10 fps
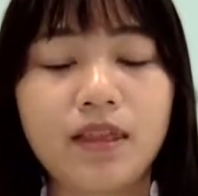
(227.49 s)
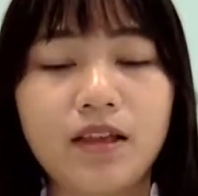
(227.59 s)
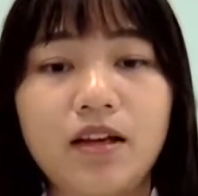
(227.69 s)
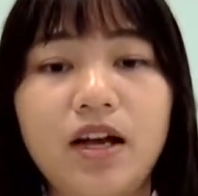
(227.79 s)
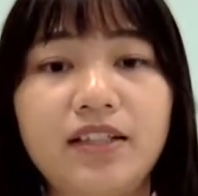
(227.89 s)

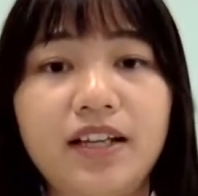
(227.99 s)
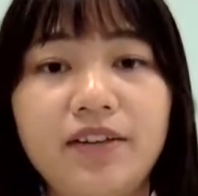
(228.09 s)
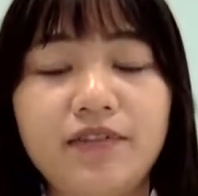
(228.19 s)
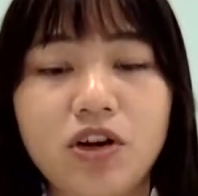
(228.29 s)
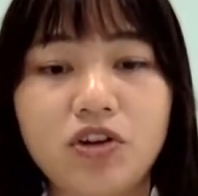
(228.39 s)
the
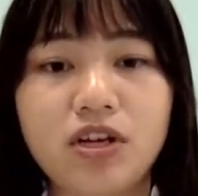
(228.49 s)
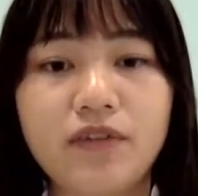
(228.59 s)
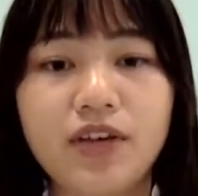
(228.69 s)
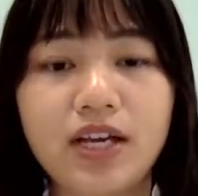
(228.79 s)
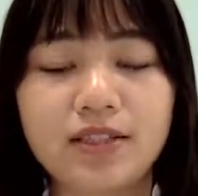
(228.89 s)
underlying function
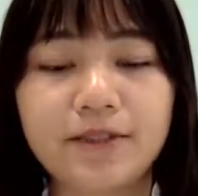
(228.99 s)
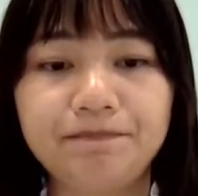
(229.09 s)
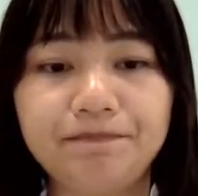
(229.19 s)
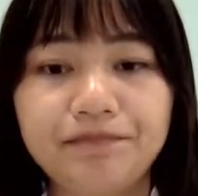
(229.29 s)
fx.